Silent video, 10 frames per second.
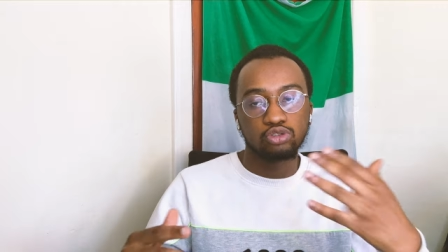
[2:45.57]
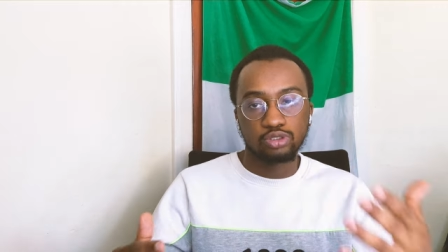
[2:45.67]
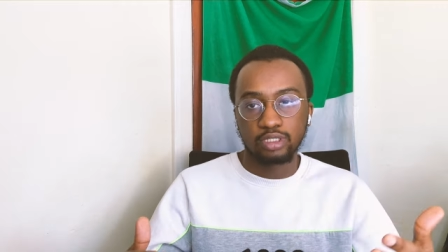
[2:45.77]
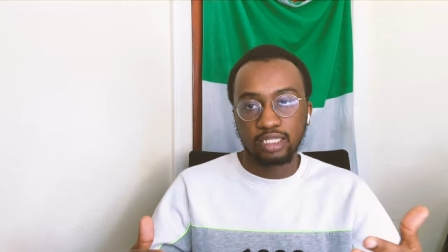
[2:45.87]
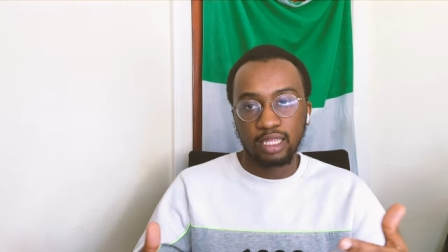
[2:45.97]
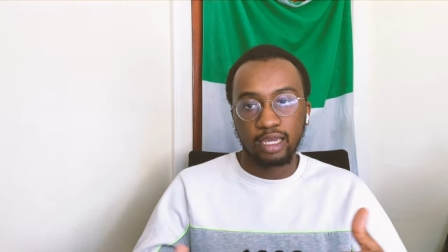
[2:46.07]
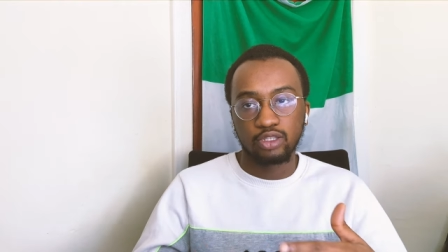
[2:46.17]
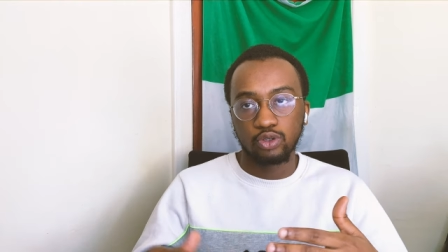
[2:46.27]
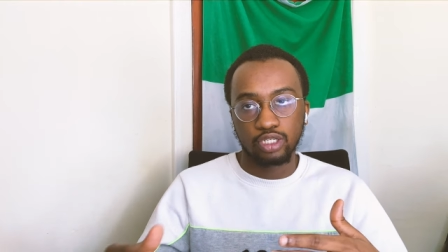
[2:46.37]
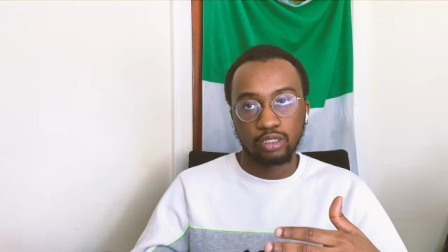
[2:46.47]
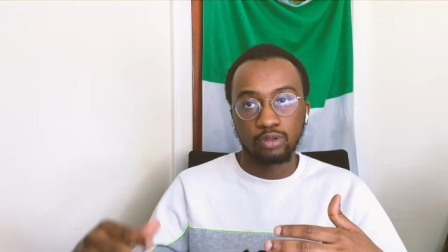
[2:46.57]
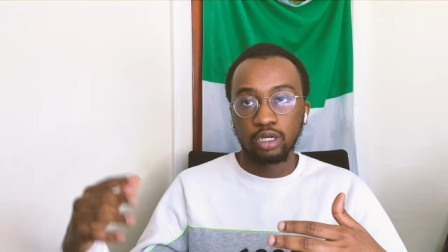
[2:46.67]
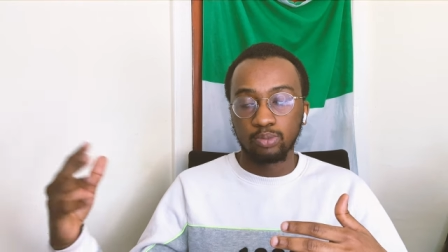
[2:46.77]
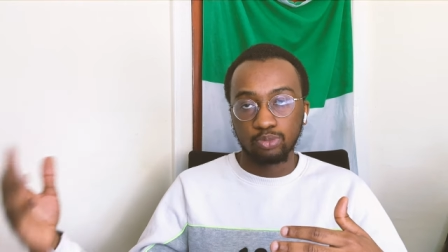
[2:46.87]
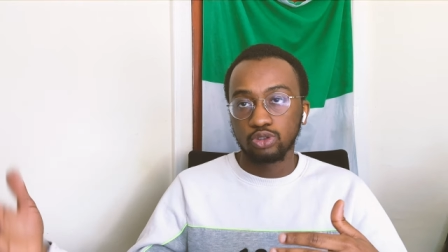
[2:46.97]
through the slides using
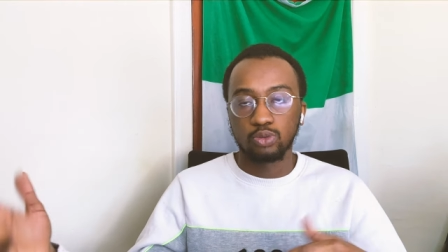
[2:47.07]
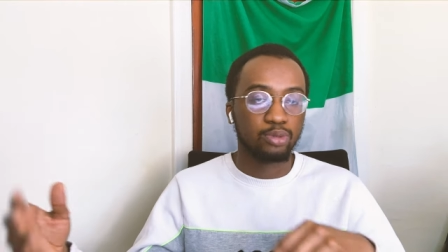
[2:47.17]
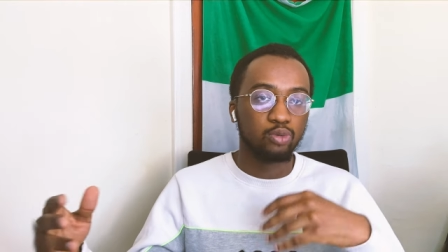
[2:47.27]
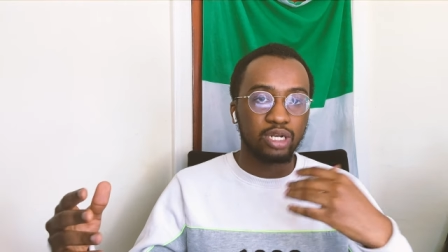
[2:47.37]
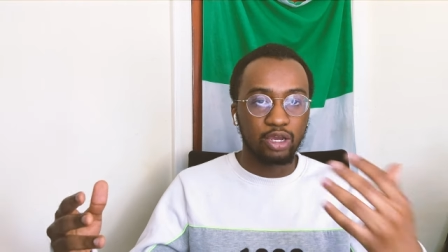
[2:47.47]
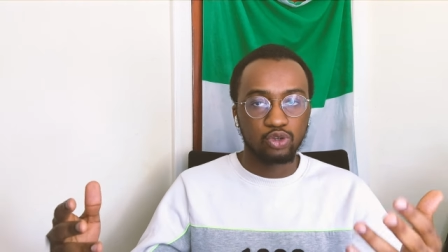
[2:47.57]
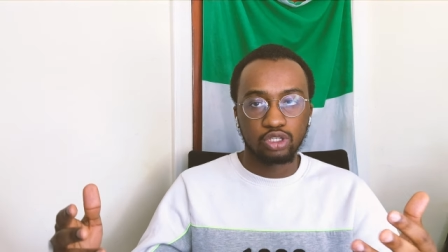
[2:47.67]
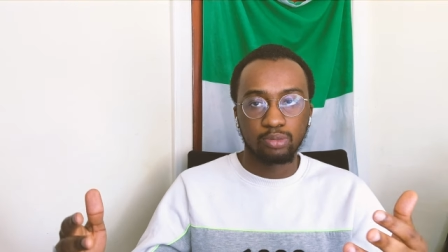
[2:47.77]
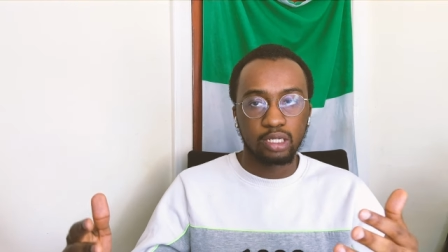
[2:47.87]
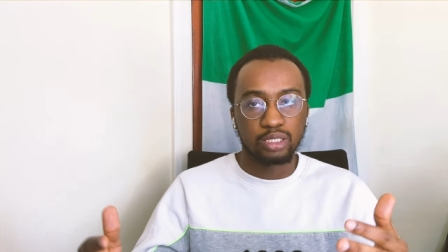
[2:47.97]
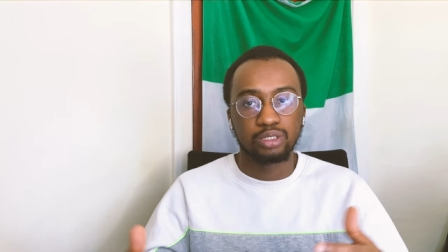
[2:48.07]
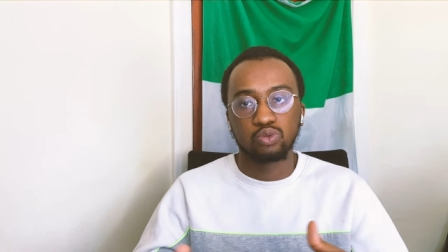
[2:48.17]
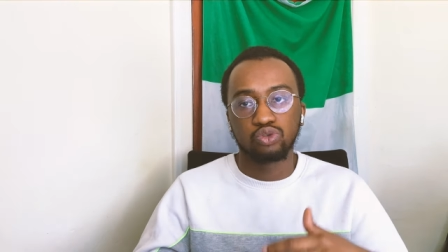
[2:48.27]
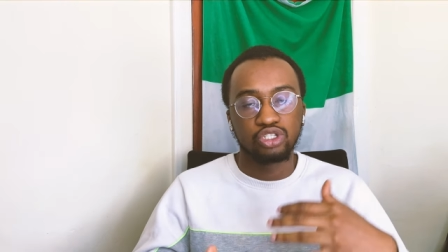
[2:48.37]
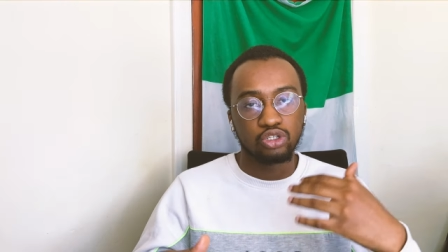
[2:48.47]
module, but we now use something
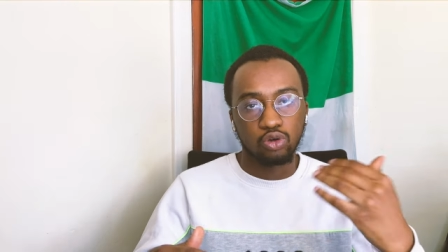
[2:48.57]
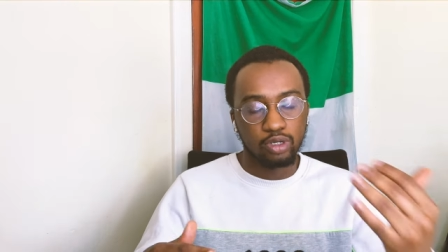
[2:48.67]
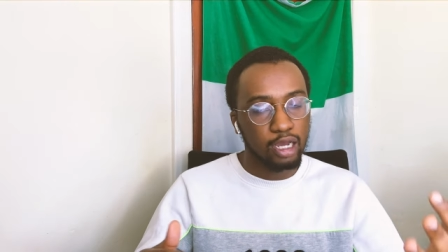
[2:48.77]
different, which is called